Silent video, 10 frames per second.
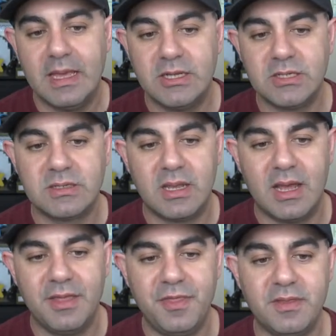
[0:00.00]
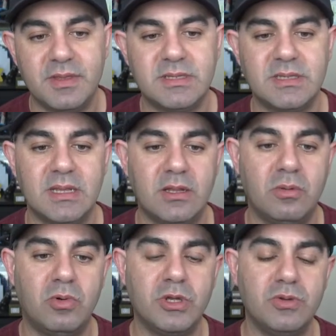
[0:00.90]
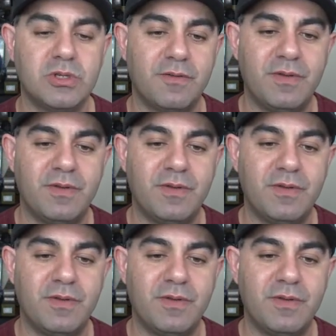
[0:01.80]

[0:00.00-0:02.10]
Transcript: It just, I think this is a little more user